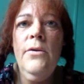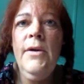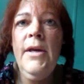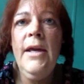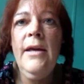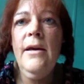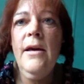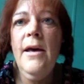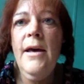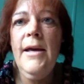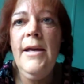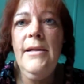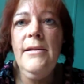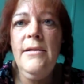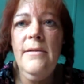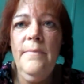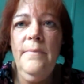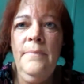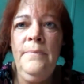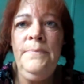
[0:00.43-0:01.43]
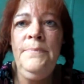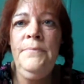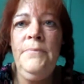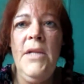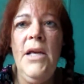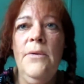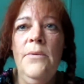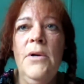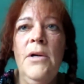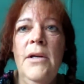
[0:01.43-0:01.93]
Okay guys,
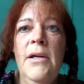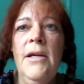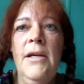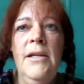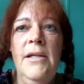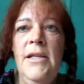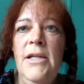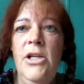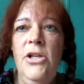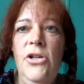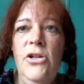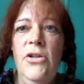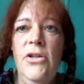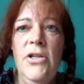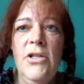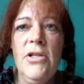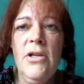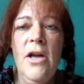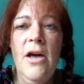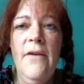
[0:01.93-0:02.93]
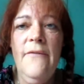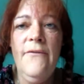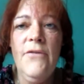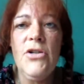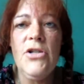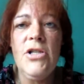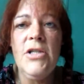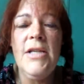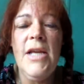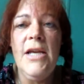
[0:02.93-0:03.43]
now we're going to continue this
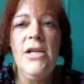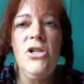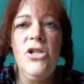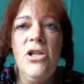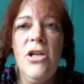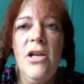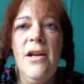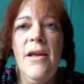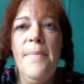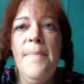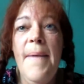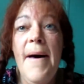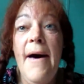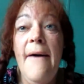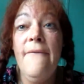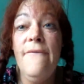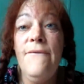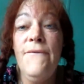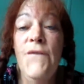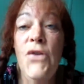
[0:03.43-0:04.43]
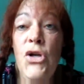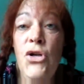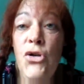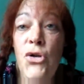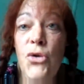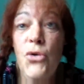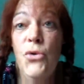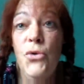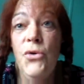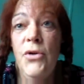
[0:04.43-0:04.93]
conversation about
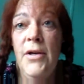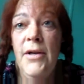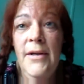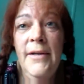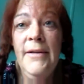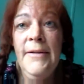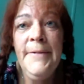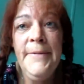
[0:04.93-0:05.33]
food,